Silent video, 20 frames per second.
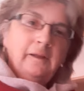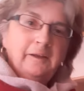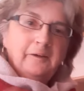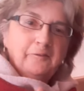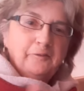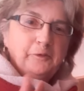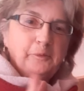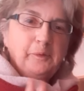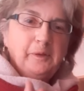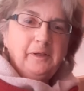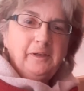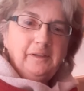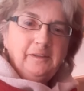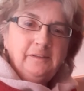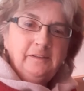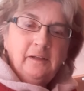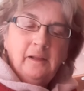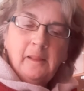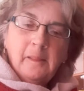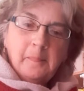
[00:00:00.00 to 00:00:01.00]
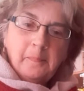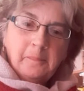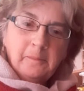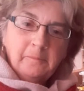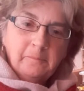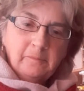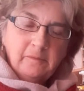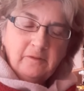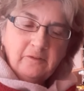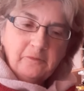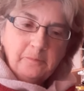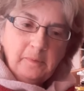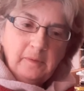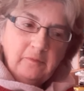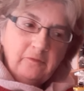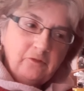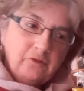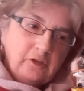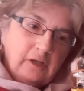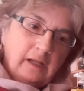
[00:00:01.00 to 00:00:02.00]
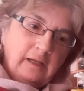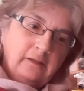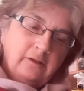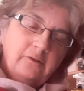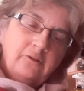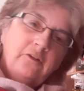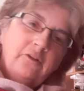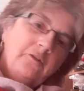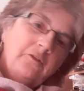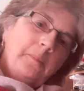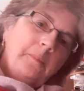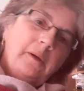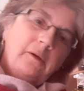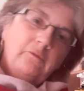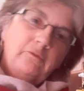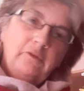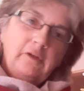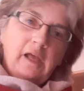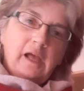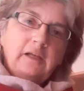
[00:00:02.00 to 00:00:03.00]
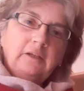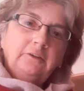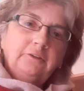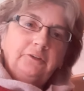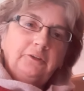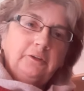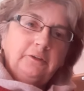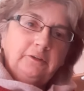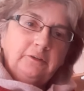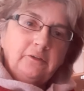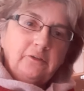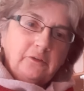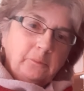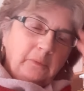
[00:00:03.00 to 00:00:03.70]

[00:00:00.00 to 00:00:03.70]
everyone, this month's challenge is about reactions,